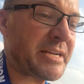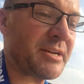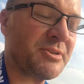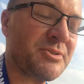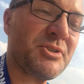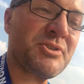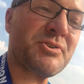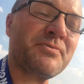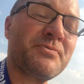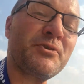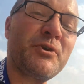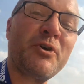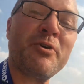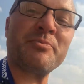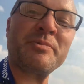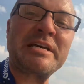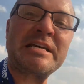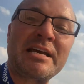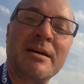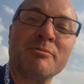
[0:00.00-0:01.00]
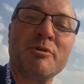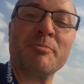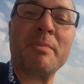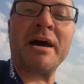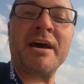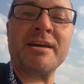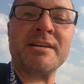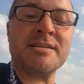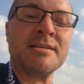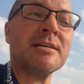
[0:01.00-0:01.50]
Here's just a few of them that come to
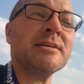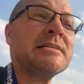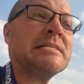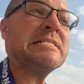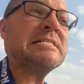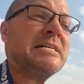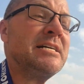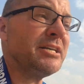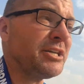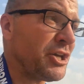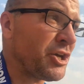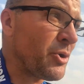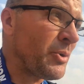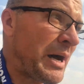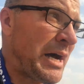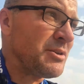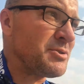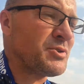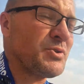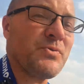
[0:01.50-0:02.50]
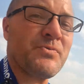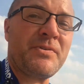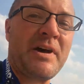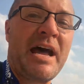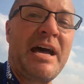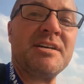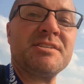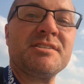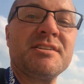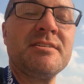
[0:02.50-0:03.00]
mind. You go out too
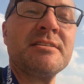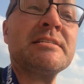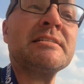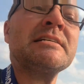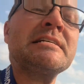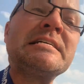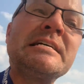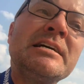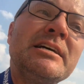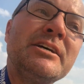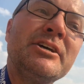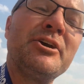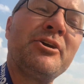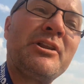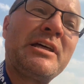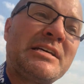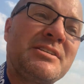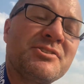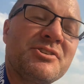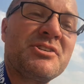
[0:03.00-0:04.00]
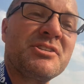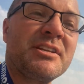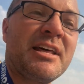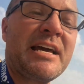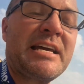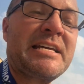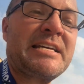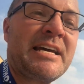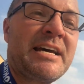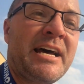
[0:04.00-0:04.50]
fast, you know, that's just
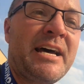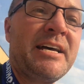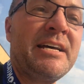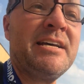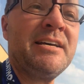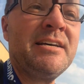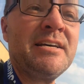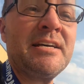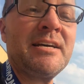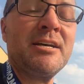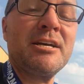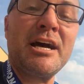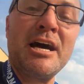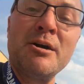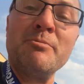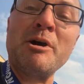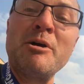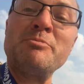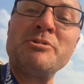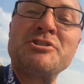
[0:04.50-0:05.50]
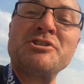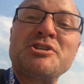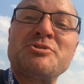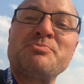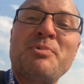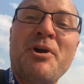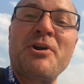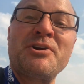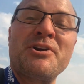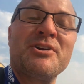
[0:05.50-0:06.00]
like my business
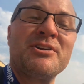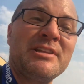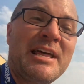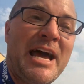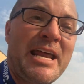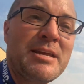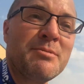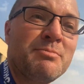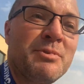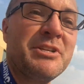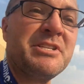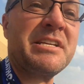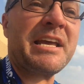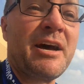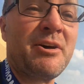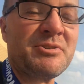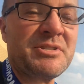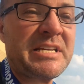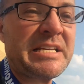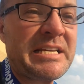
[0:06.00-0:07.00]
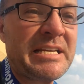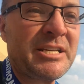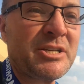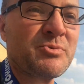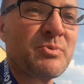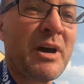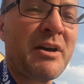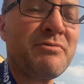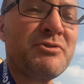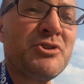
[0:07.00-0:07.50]
partner, Laddie Blaskowski, and
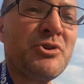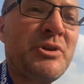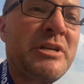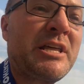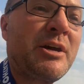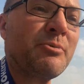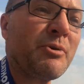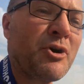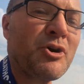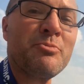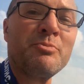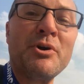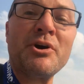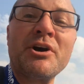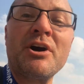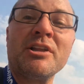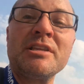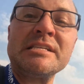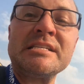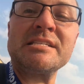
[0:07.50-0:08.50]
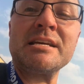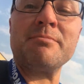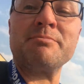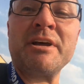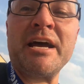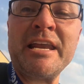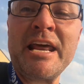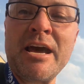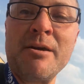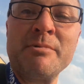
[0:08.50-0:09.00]
his wife, Judy, they wrote a book called The Step
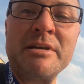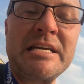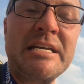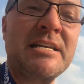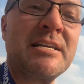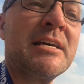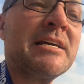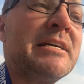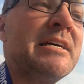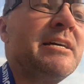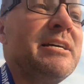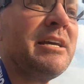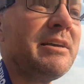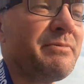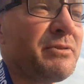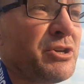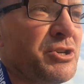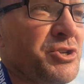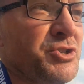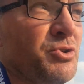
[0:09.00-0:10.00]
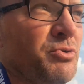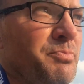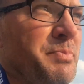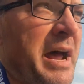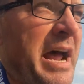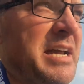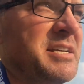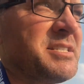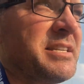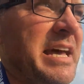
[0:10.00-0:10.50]
Dynamic, and if you shoot
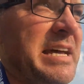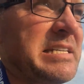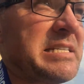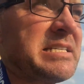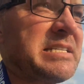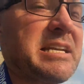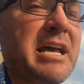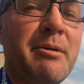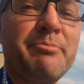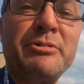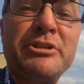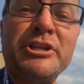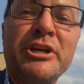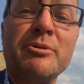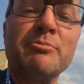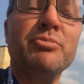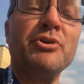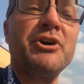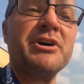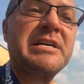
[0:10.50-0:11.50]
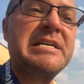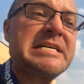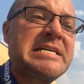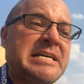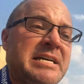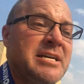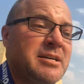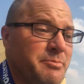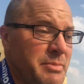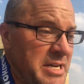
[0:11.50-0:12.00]
past that step in their book,
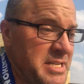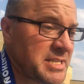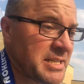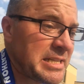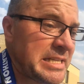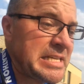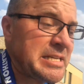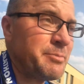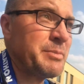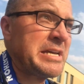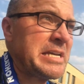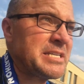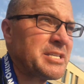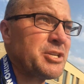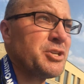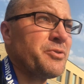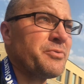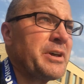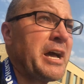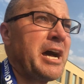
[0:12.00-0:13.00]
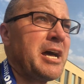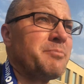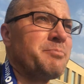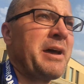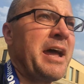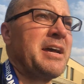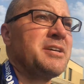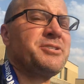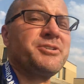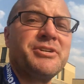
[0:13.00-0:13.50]
basically it means that you've gone
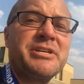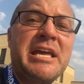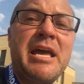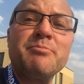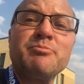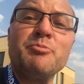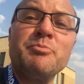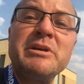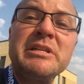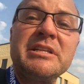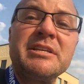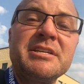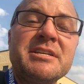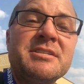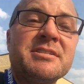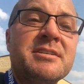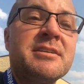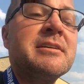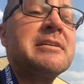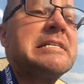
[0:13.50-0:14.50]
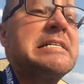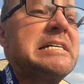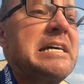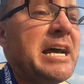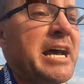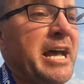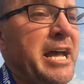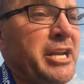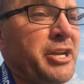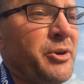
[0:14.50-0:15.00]
past your capabilities
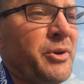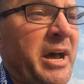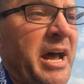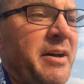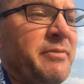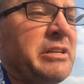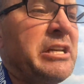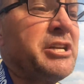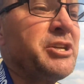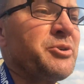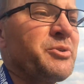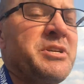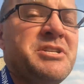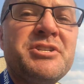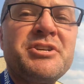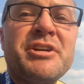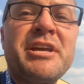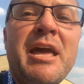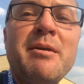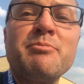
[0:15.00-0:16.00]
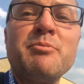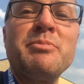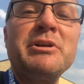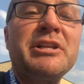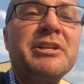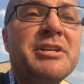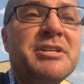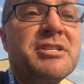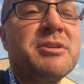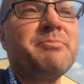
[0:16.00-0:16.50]
and you haven't increased your
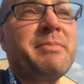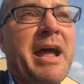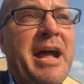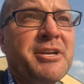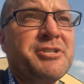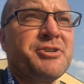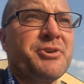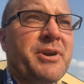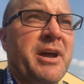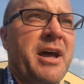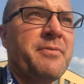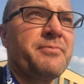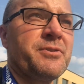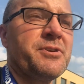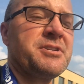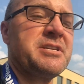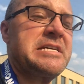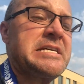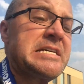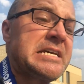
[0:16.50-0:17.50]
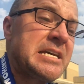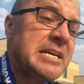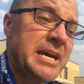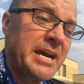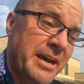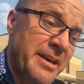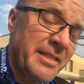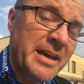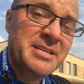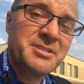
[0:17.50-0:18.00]
capabilities to match your effort.
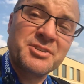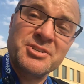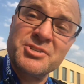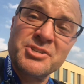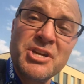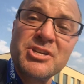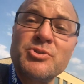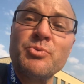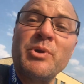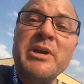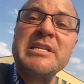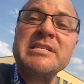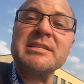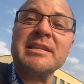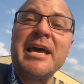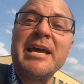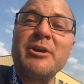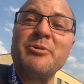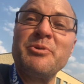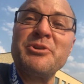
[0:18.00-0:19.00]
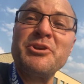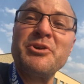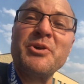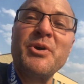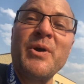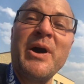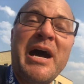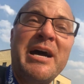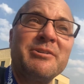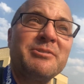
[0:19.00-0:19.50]
And that's just what it's like when you
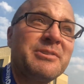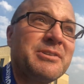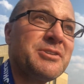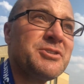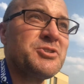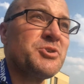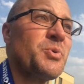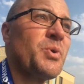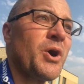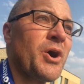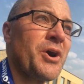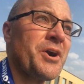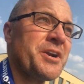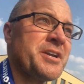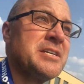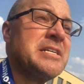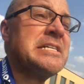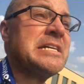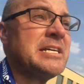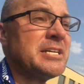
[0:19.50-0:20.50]
go out too hard.